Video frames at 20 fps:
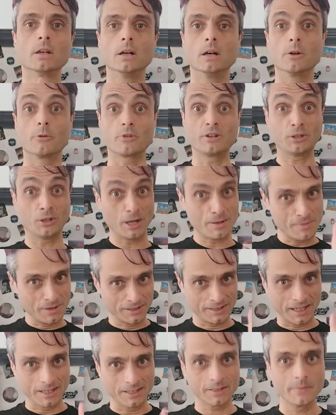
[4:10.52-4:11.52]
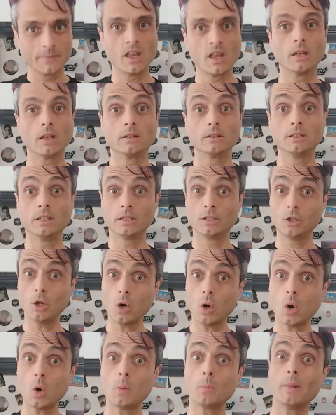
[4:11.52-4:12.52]
Reason number 6, the
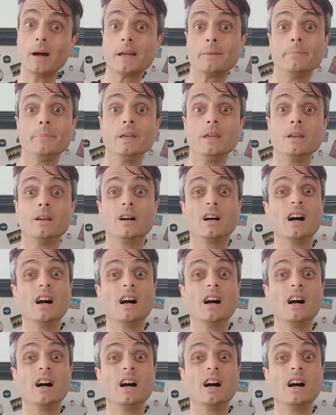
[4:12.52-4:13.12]
dough might be